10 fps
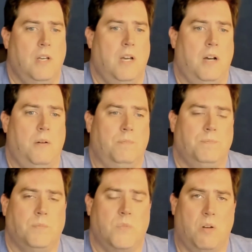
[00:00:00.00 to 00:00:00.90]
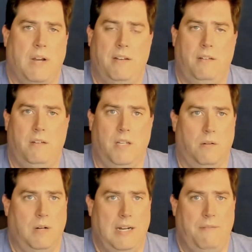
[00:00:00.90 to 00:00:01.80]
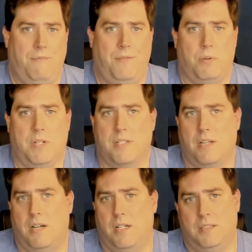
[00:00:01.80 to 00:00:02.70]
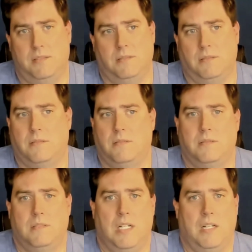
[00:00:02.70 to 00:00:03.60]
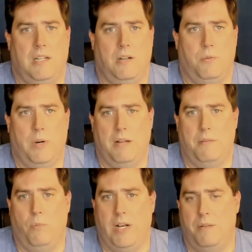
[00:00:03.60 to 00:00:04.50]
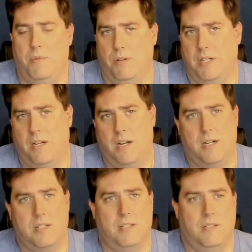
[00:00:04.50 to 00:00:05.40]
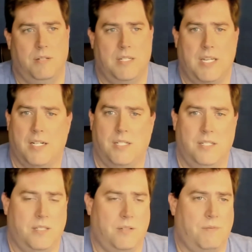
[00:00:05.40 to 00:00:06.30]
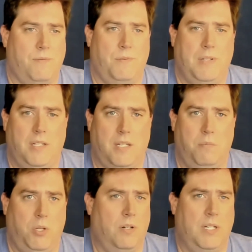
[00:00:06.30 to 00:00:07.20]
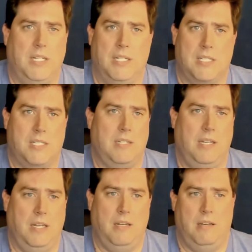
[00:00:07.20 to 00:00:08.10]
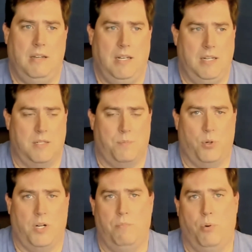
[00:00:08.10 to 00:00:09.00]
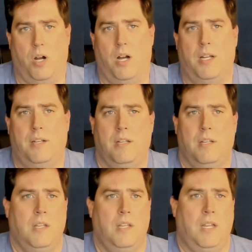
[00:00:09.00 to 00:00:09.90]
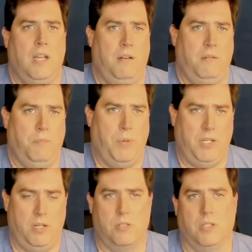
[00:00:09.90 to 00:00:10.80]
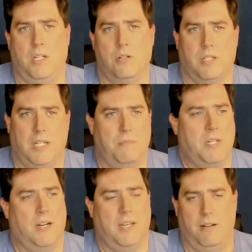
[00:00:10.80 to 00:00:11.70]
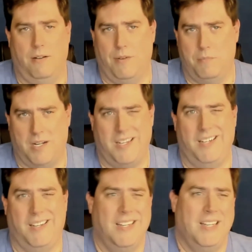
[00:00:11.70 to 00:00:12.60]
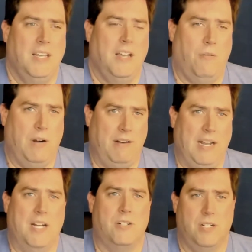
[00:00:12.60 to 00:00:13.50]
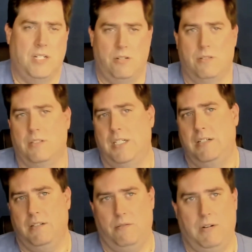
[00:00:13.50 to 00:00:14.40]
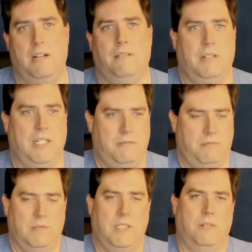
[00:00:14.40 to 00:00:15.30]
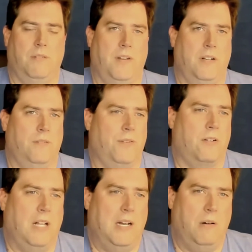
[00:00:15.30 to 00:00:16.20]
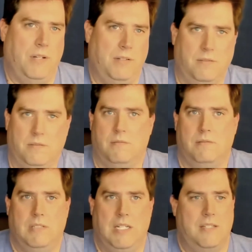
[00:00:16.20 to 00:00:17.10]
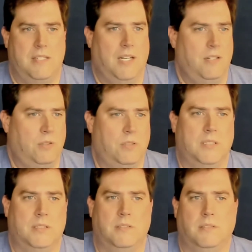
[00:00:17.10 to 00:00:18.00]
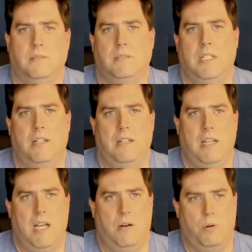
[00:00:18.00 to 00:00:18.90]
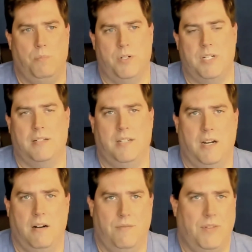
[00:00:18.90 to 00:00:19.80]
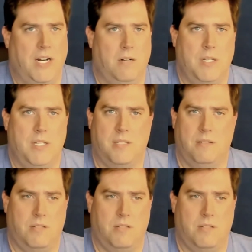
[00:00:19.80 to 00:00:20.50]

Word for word: I focus on, when I'm doing talks and doing sessions in the community, it is pretty broad, mm-hmm. but usually I'm talking, if I'm talking around Azure, it's usually around Defender for Cloud and Sentinel and how we're protecting our environments and